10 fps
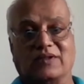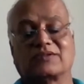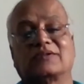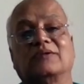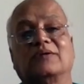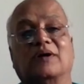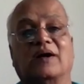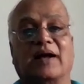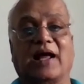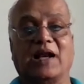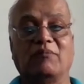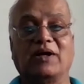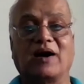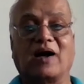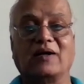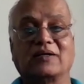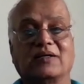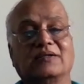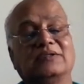this dynamic art